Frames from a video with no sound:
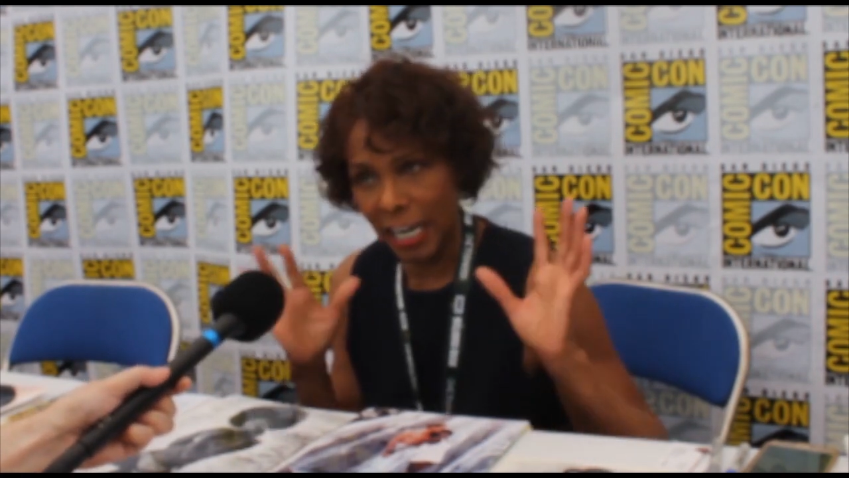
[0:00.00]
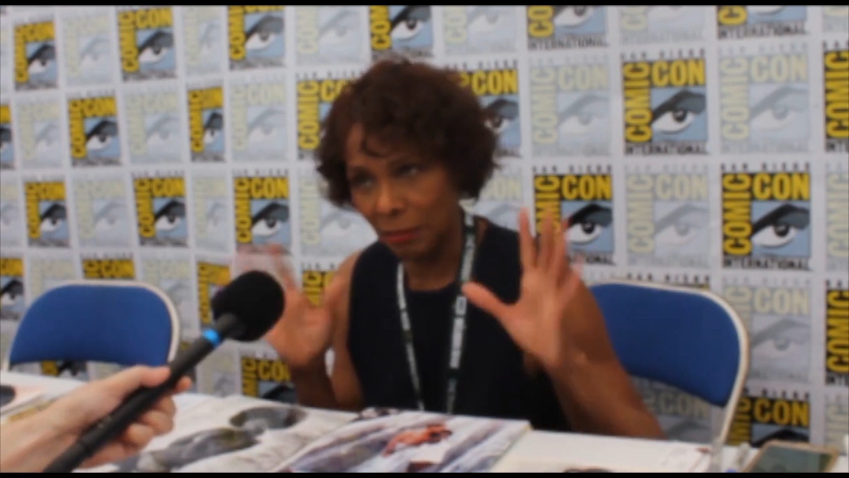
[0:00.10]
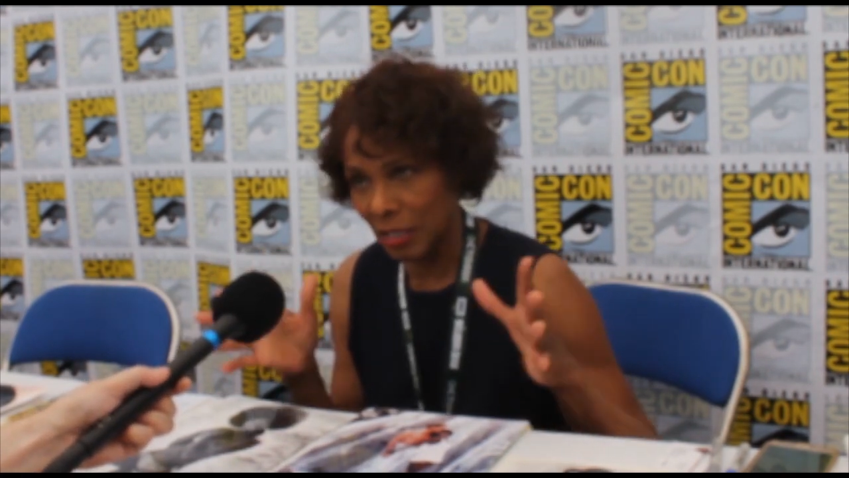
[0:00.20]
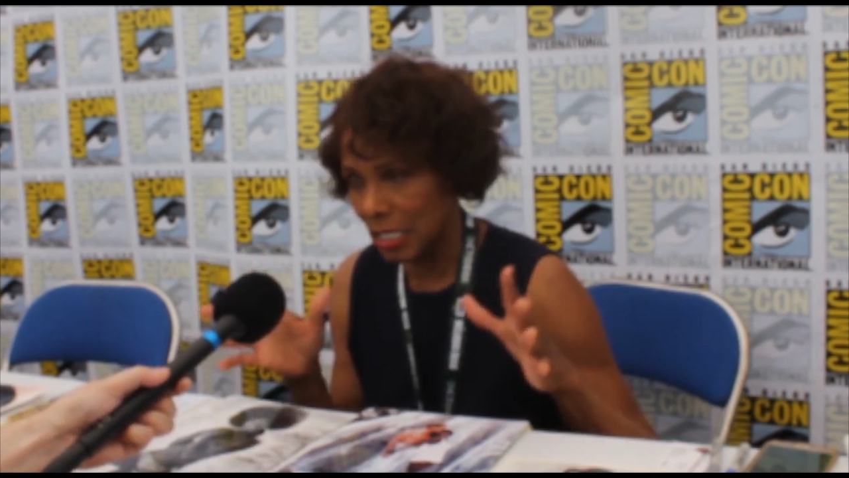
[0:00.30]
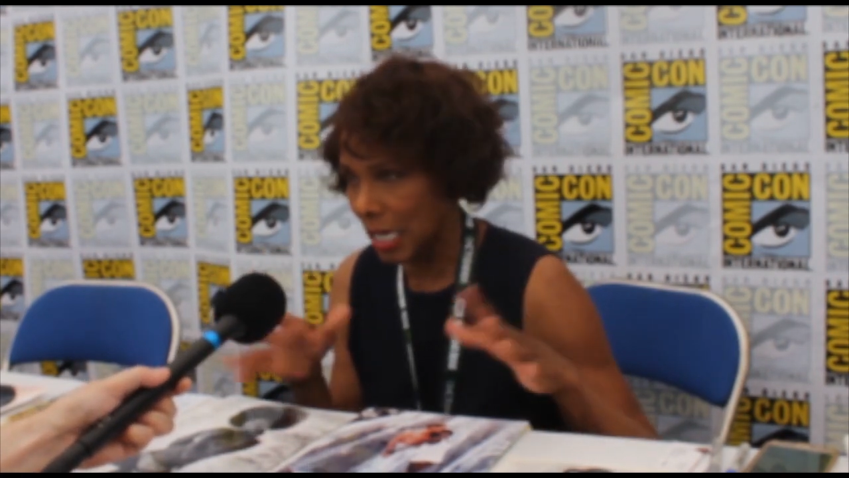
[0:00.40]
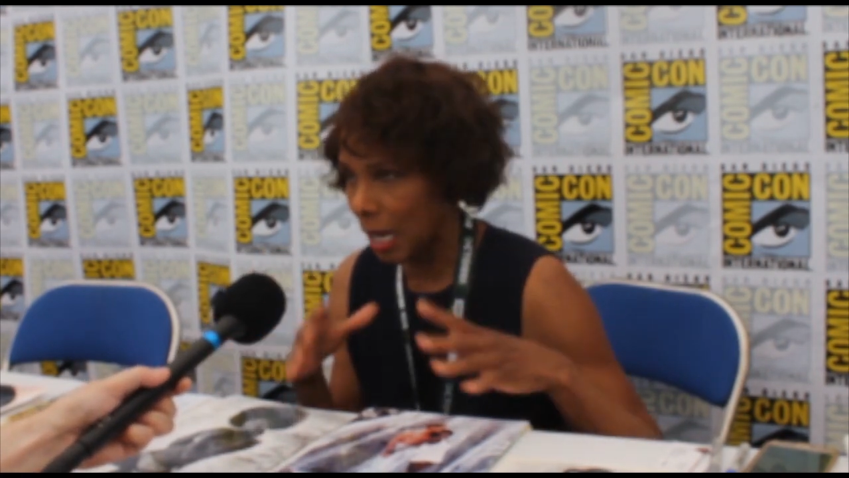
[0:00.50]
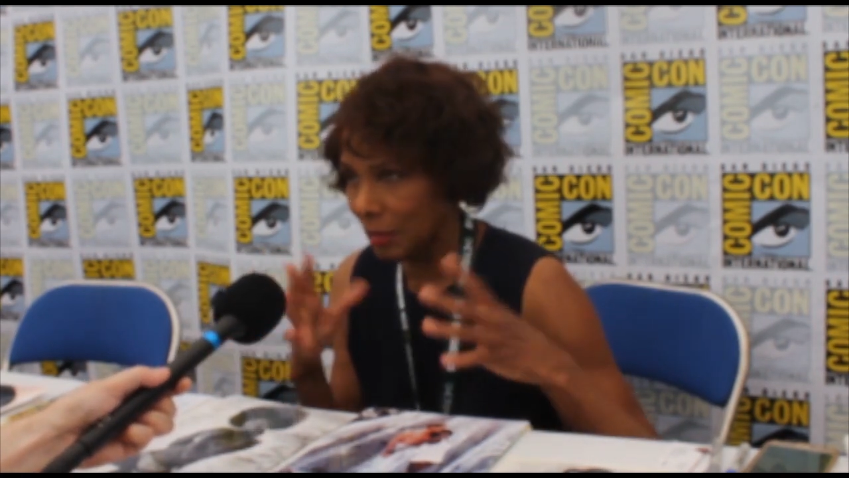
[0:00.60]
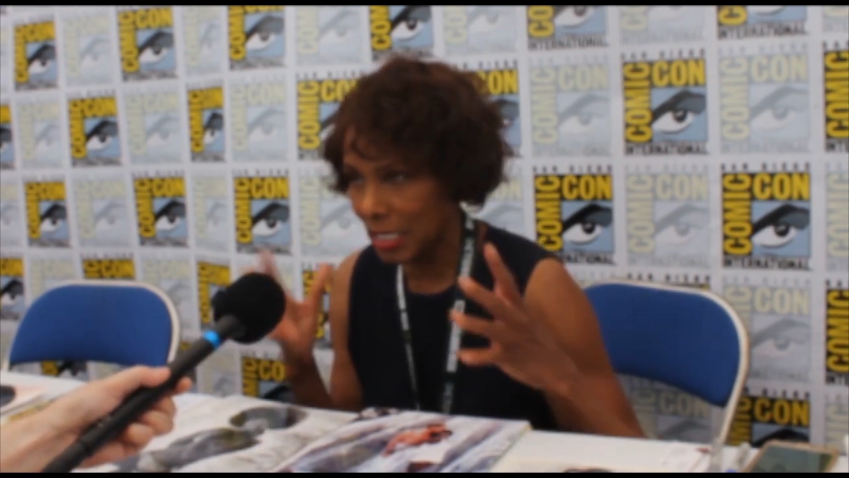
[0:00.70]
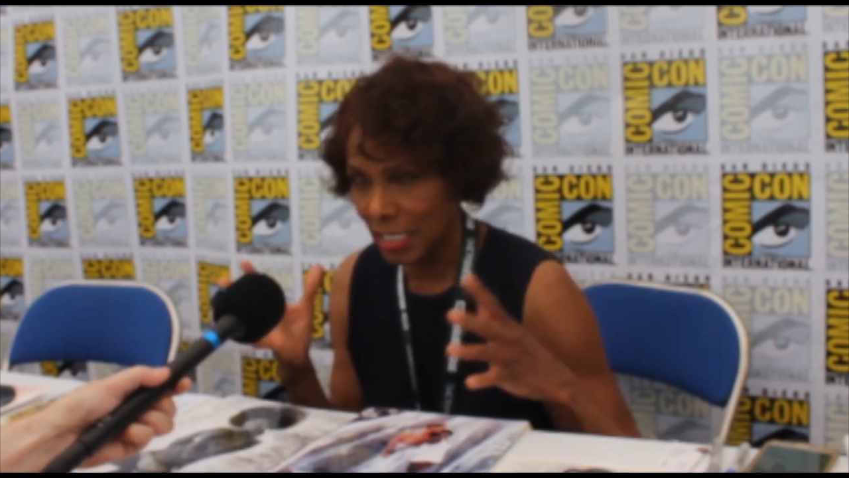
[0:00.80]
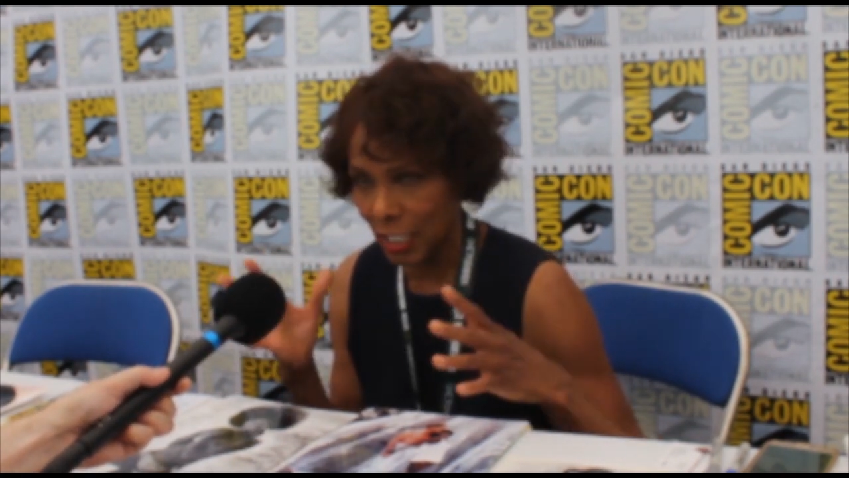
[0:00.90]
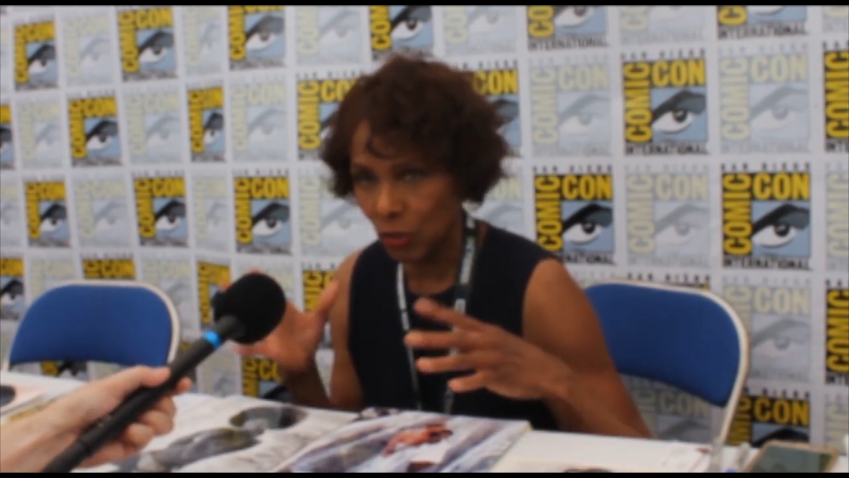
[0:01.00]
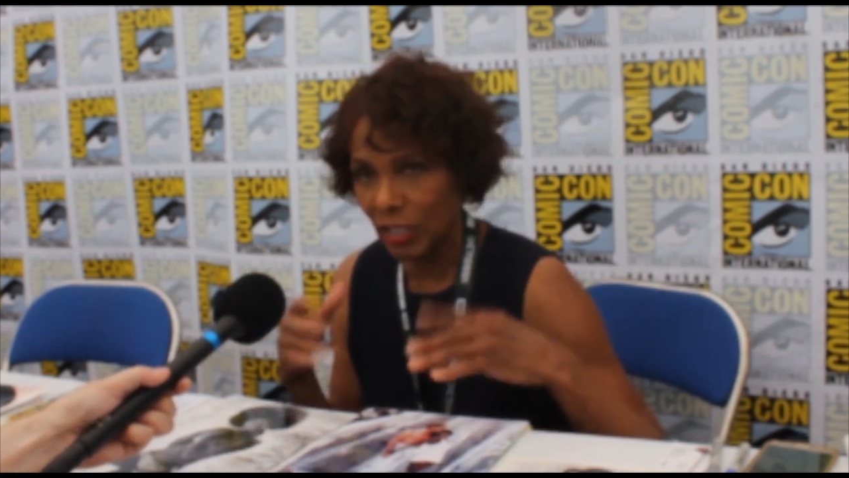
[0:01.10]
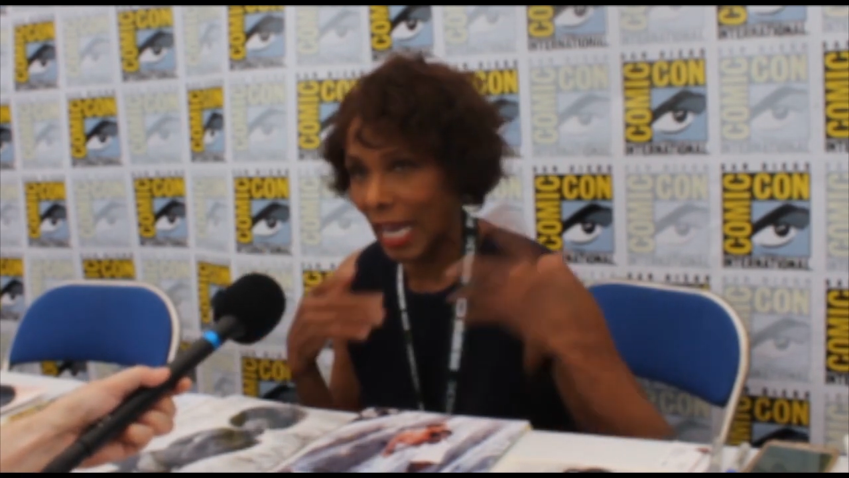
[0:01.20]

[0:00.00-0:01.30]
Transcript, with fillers: gave me a time and etc.